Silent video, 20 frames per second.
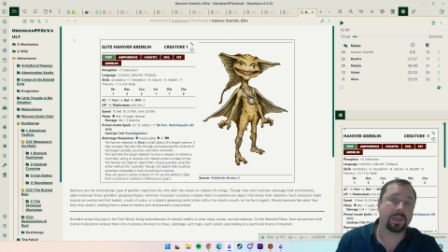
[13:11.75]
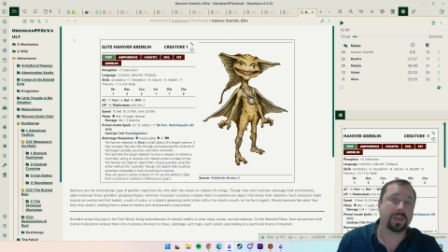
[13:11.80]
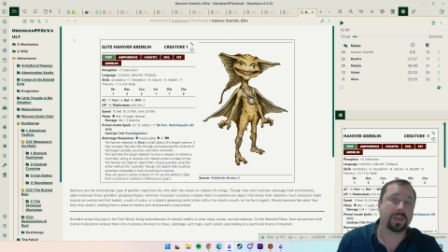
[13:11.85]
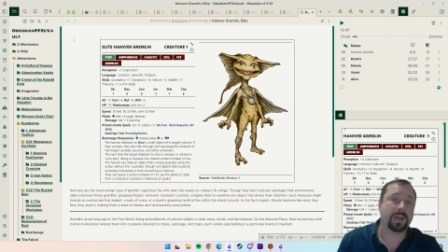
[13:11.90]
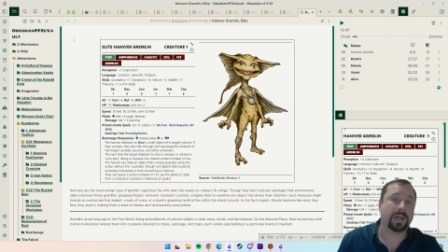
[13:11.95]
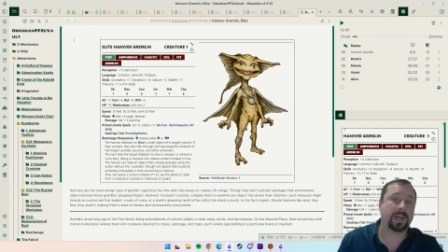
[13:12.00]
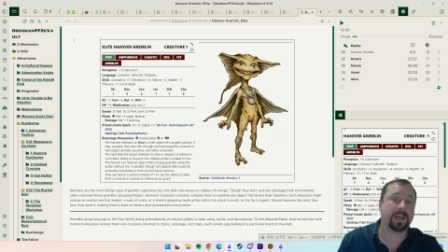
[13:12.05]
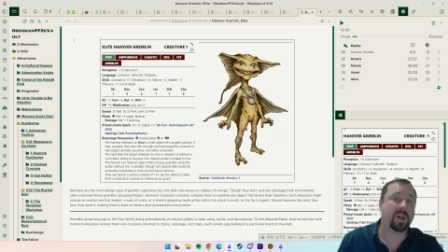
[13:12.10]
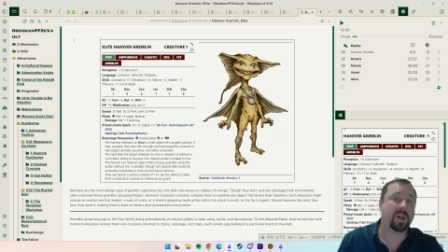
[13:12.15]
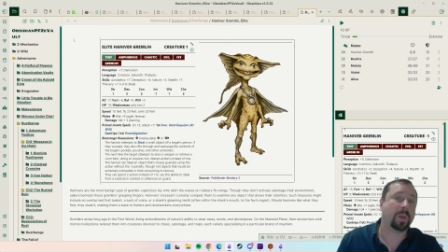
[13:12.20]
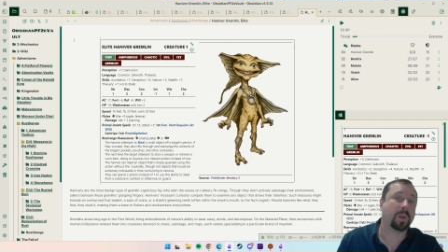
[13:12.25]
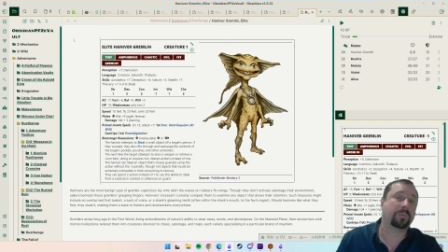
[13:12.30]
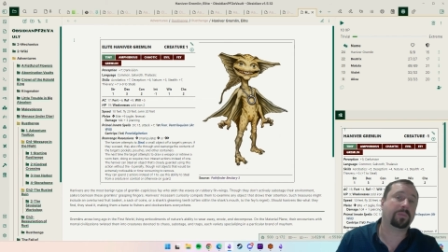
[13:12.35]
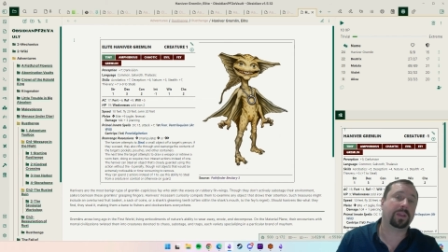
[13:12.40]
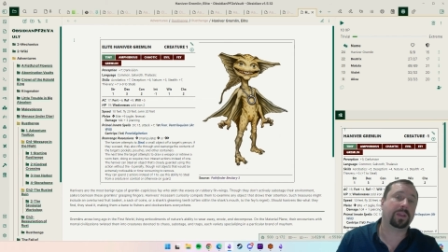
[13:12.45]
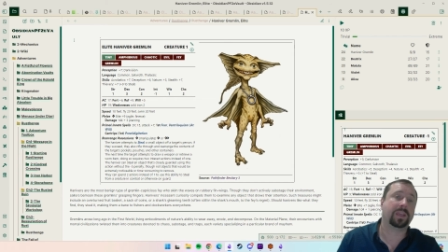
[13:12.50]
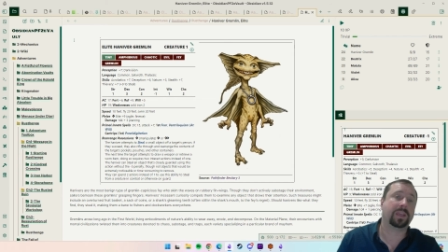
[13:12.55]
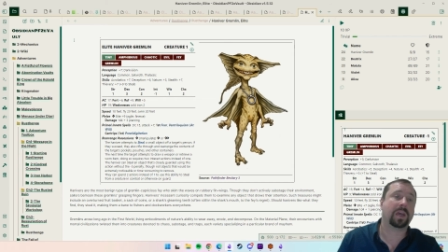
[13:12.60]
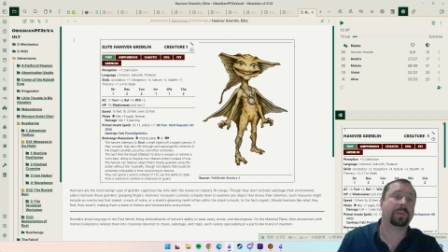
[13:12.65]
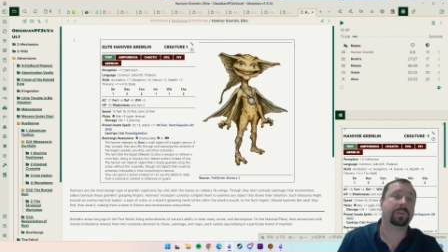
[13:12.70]

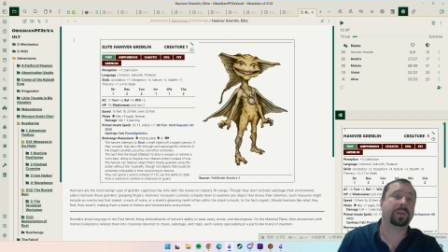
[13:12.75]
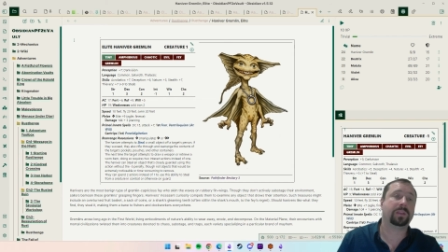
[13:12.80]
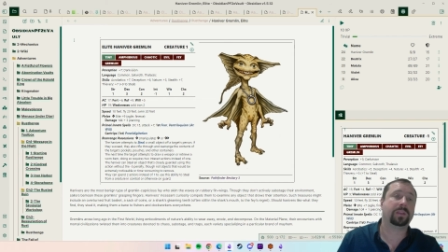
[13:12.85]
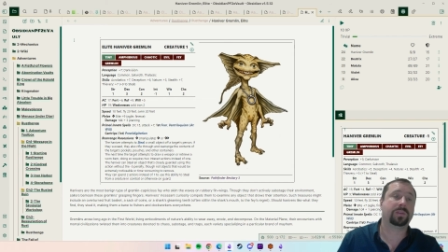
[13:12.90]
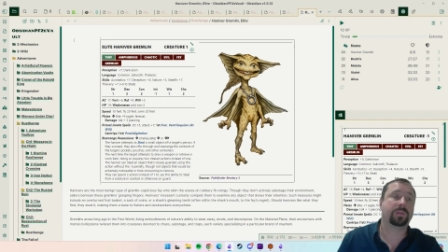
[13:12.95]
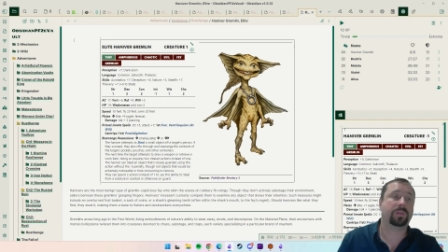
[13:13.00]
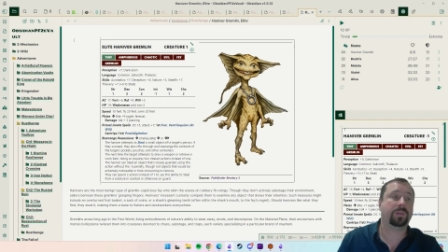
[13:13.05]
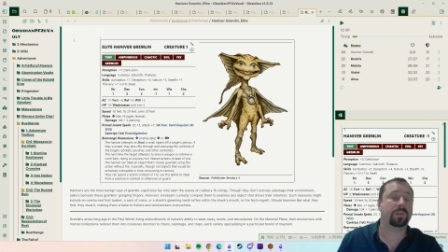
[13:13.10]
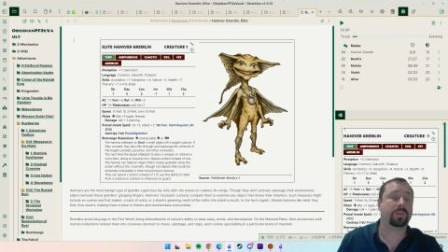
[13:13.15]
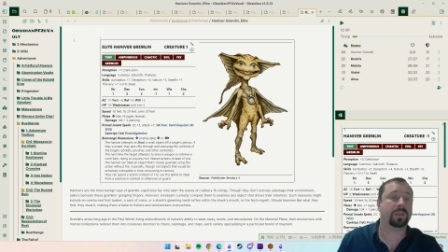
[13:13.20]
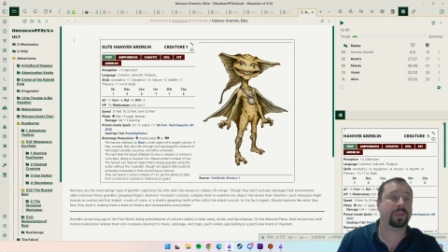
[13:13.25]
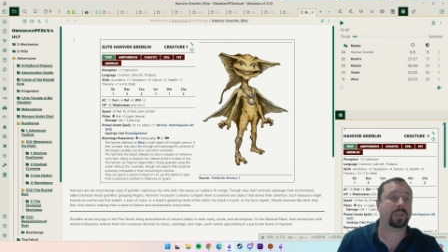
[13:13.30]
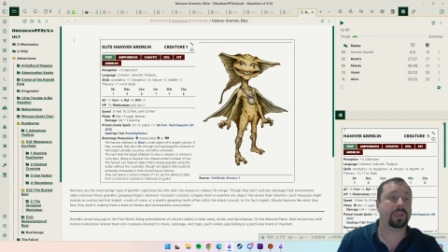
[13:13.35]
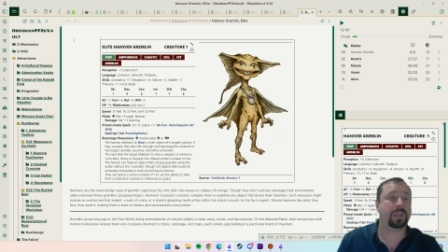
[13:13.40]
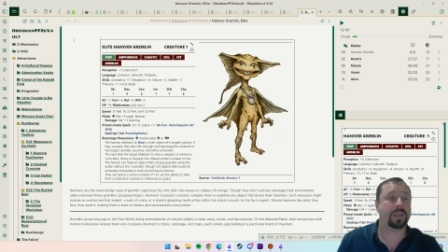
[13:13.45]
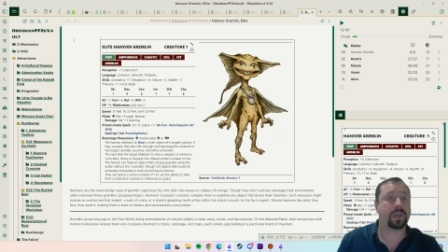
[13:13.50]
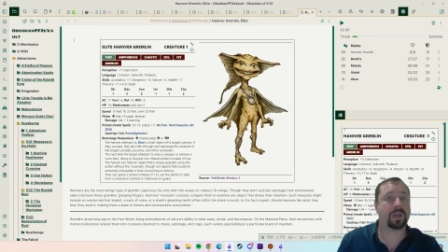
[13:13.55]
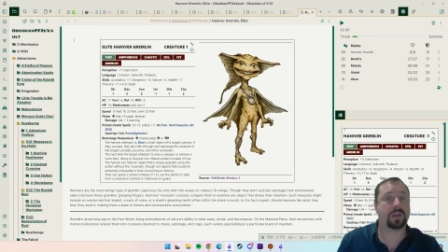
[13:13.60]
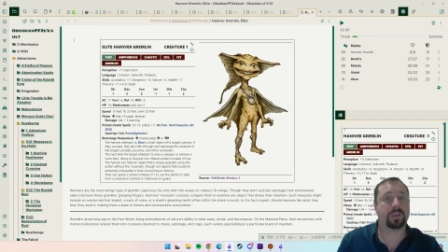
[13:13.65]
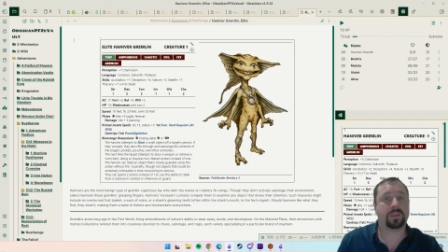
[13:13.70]
Hopefully coming to
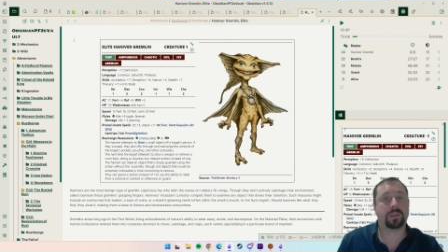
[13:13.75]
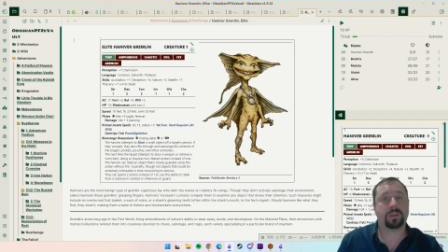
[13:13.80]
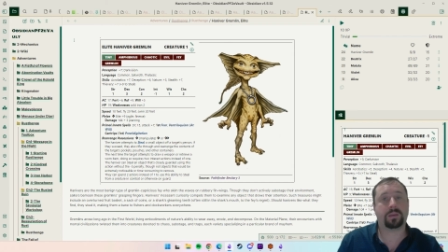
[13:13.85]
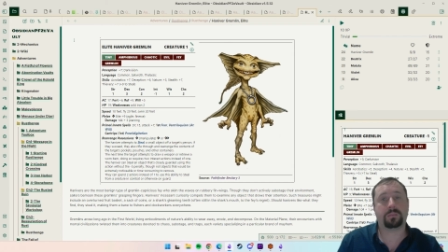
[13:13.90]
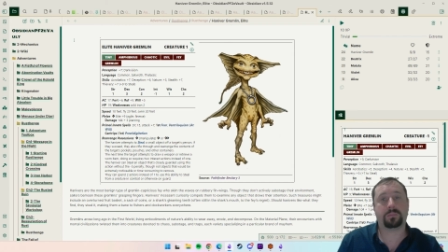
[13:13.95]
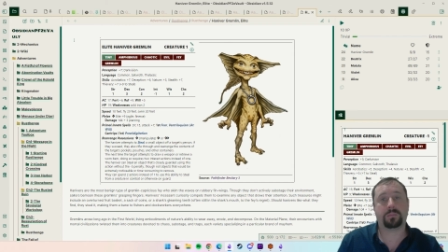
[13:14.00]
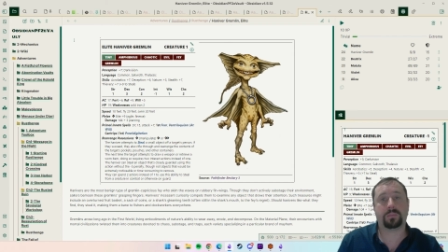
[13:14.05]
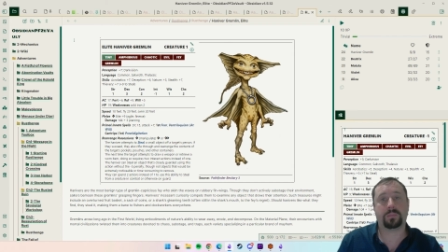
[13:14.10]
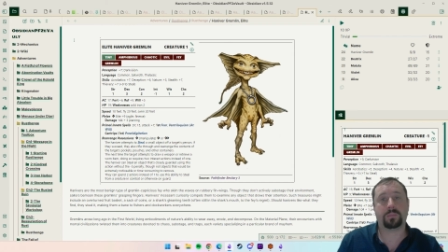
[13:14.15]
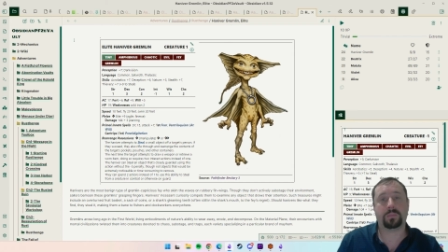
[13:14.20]
the